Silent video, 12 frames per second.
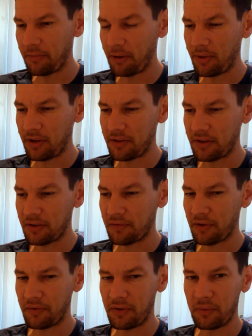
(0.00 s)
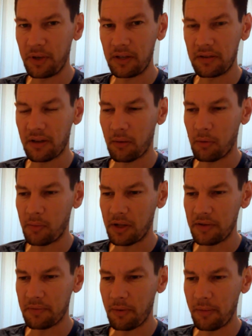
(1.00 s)
Maybe it's just for a few weeks, a couple
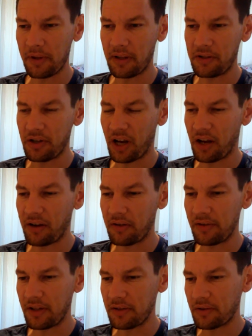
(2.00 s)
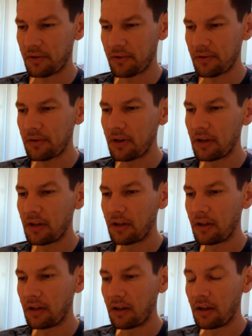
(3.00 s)
months. Maybe they'll let you out, everything's cool.
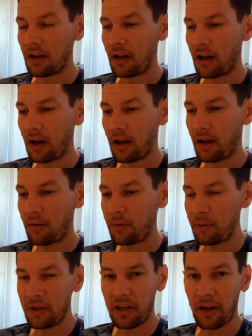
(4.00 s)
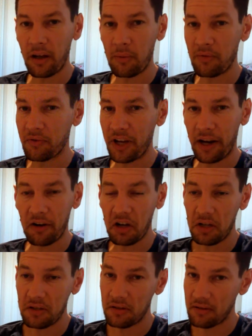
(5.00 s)
Maybe you get a couple free
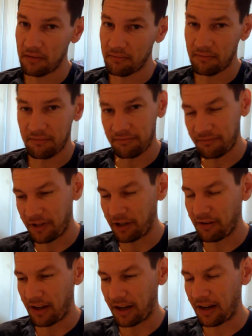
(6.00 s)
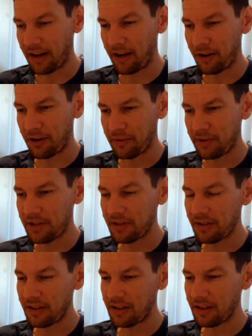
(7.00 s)
haircuts. I got a haircut
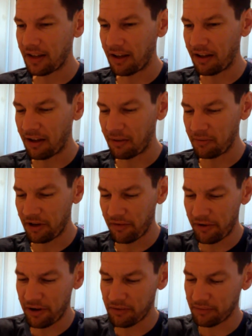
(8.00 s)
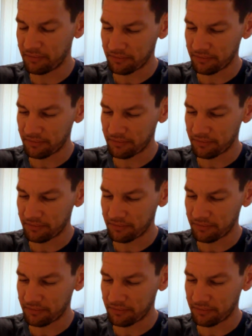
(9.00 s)
recently. You never know.